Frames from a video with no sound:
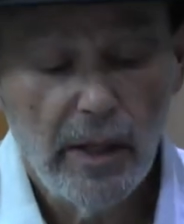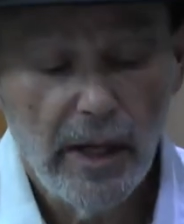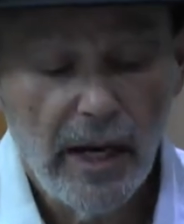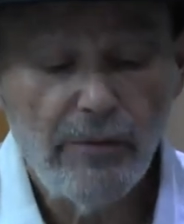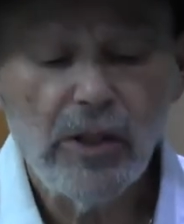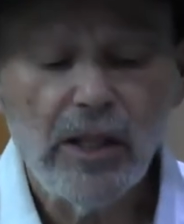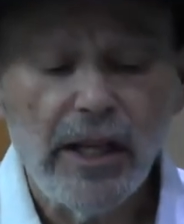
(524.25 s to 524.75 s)

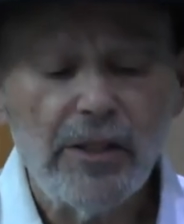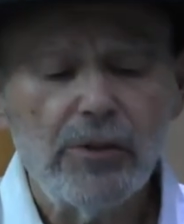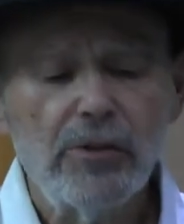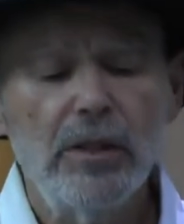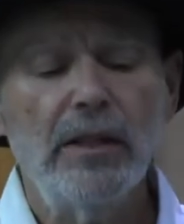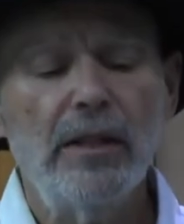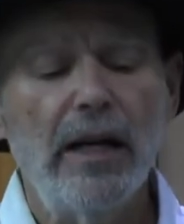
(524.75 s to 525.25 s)
Every letter
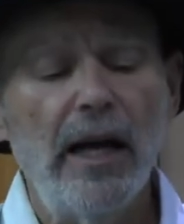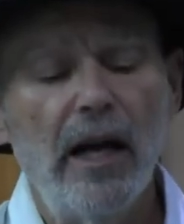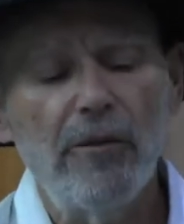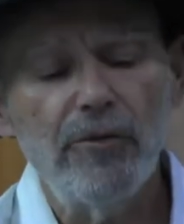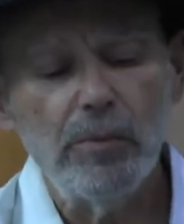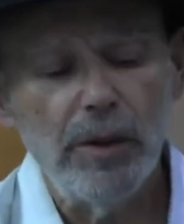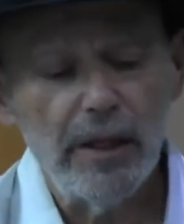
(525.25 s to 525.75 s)
in the
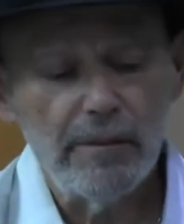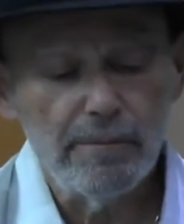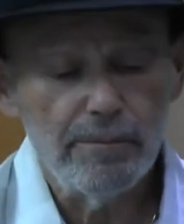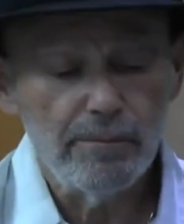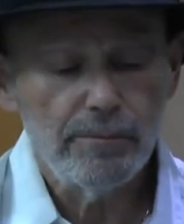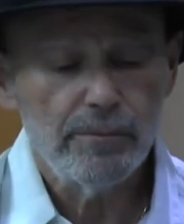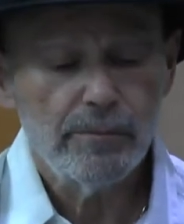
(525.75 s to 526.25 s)
alphabet,
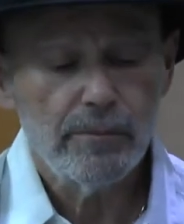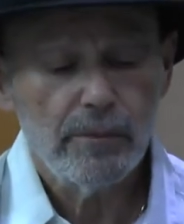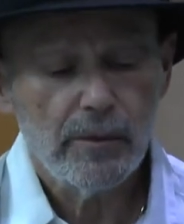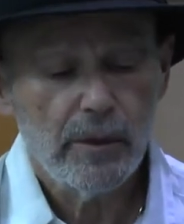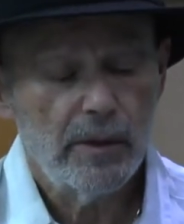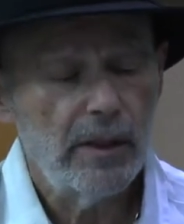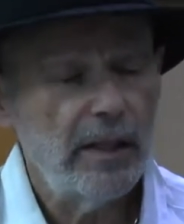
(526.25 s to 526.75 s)

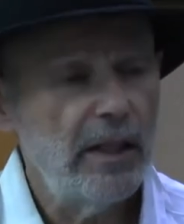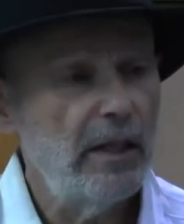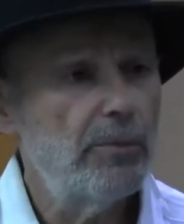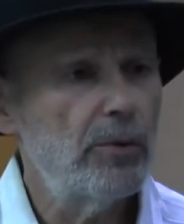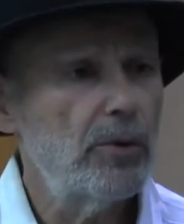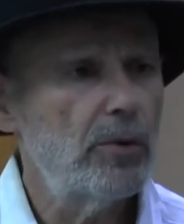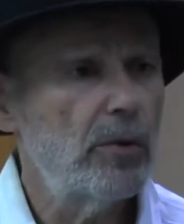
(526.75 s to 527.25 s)
the
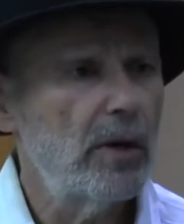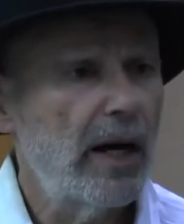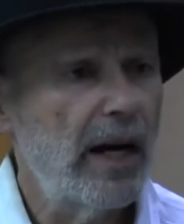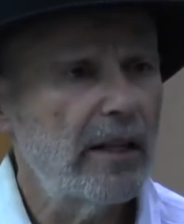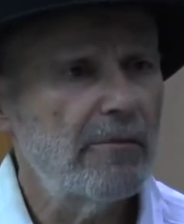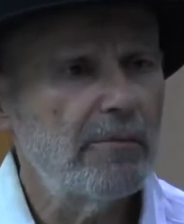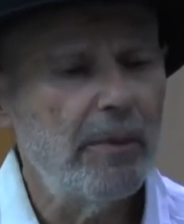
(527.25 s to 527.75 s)
Hebrew
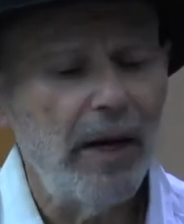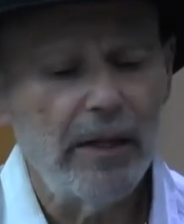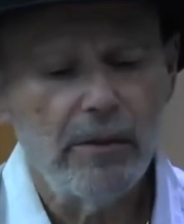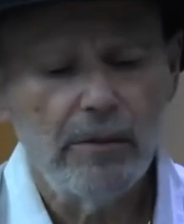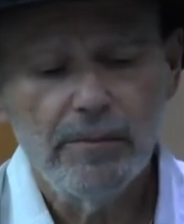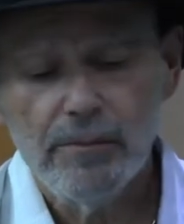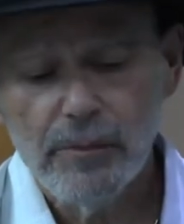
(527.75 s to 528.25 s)

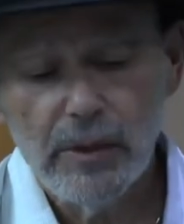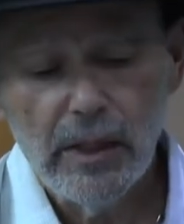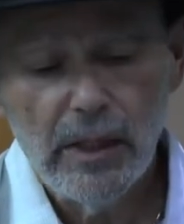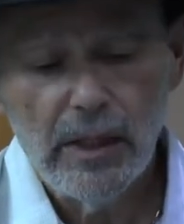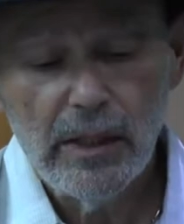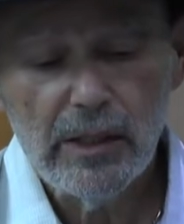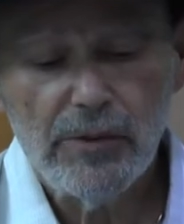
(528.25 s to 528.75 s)
alphabet,
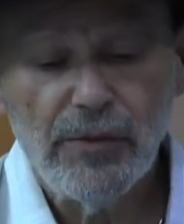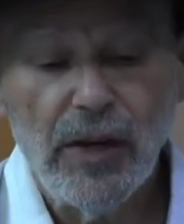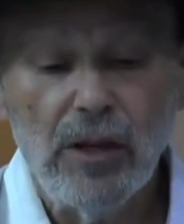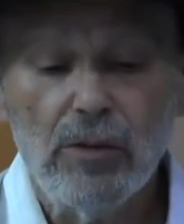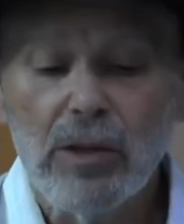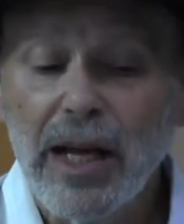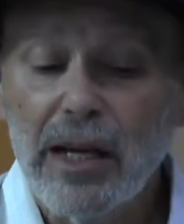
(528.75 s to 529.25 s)
is
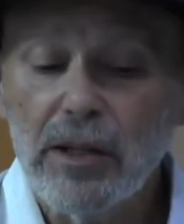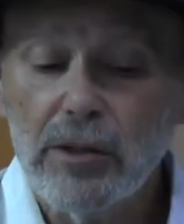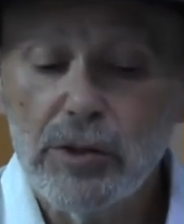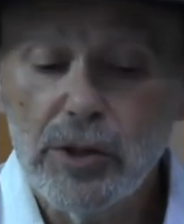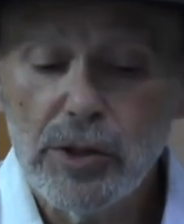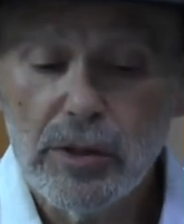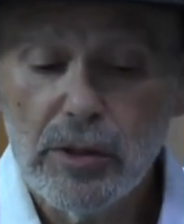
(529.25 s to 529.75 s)
found
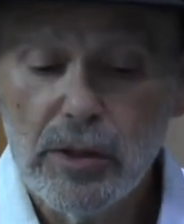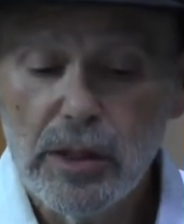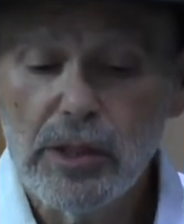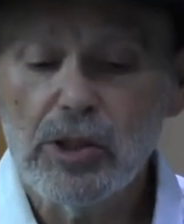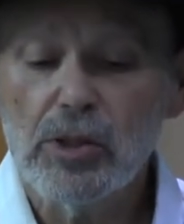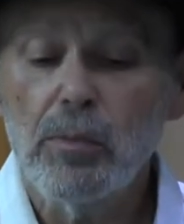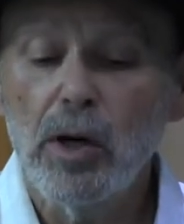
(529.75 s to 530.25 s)
large
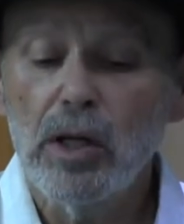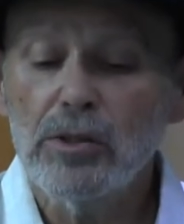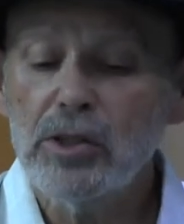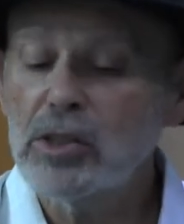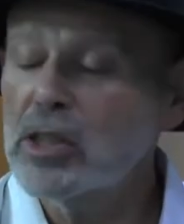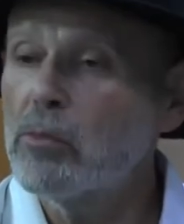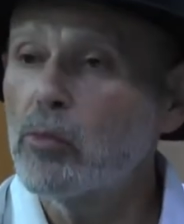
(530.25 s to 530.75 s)
and small
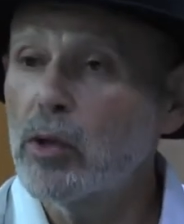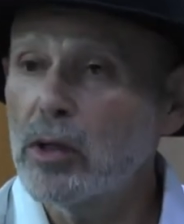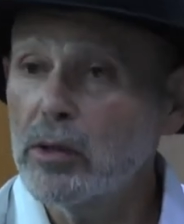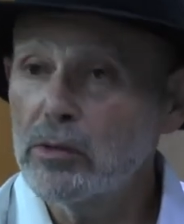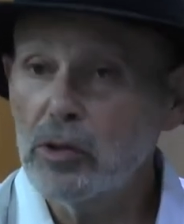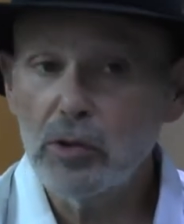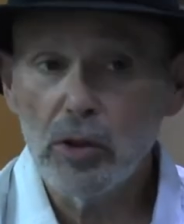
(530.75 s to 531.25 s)
somewhere
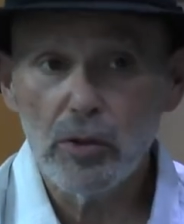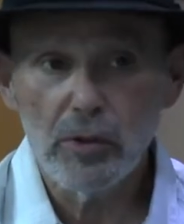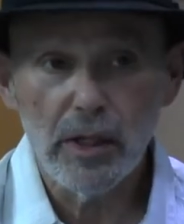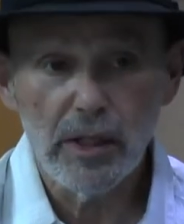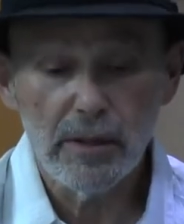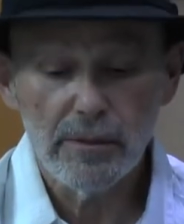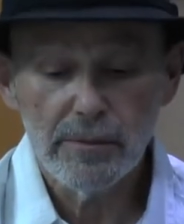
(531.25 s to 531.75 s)
in the
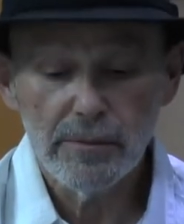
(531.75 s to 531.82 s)
Torah.